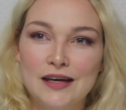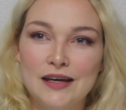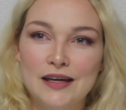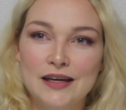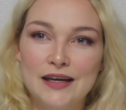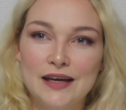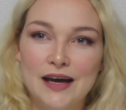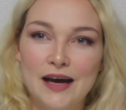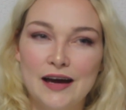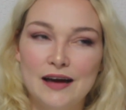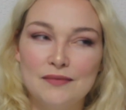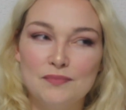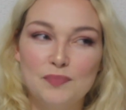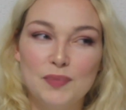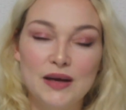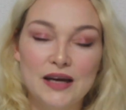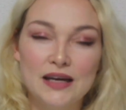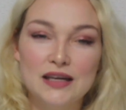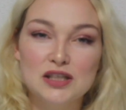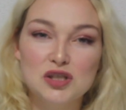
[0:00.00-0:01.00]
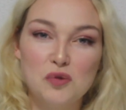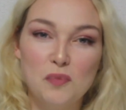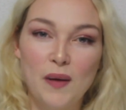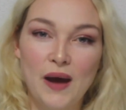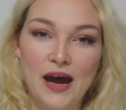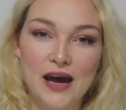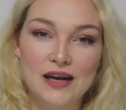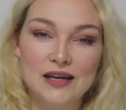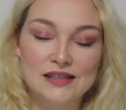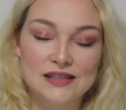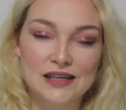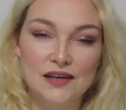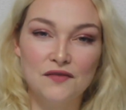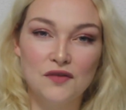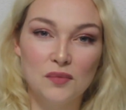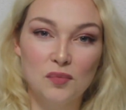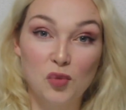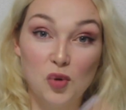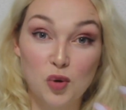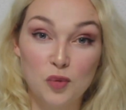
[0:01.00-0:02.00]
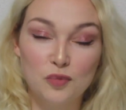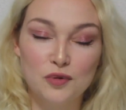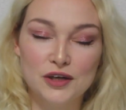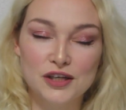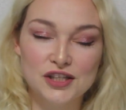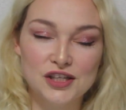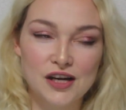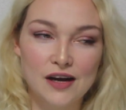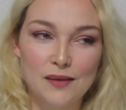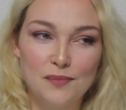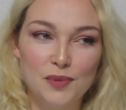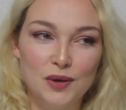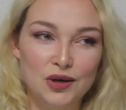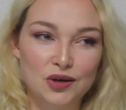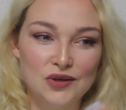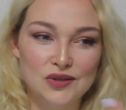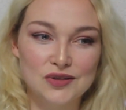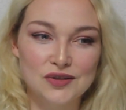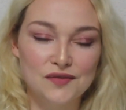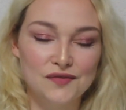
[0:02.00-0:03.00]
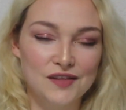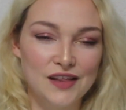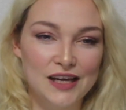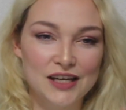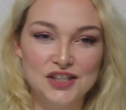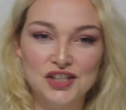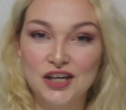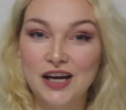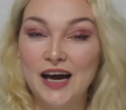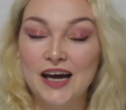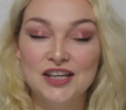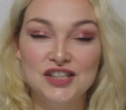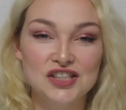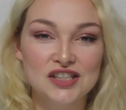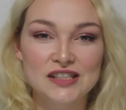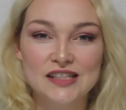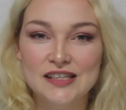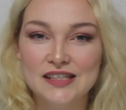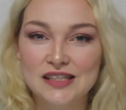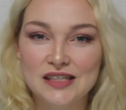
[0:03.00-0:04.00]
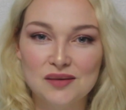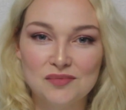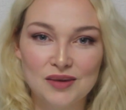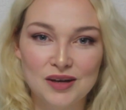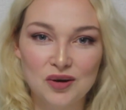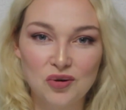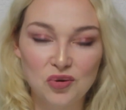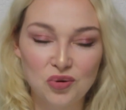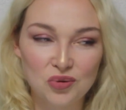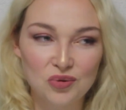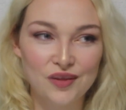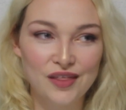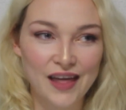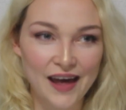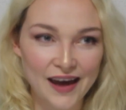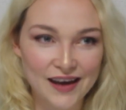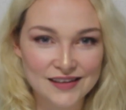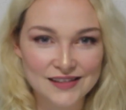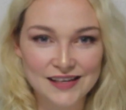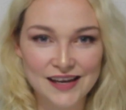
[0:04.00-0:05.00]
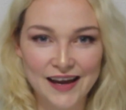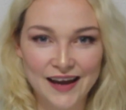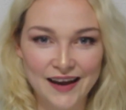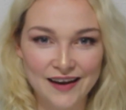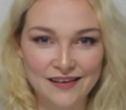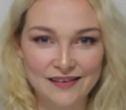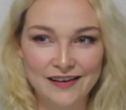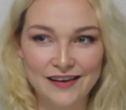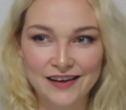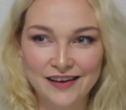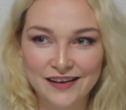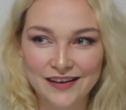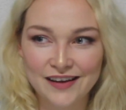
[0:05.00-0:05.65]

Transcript: yeah, being in Japan, it's even more pressure because of the education system and all that, and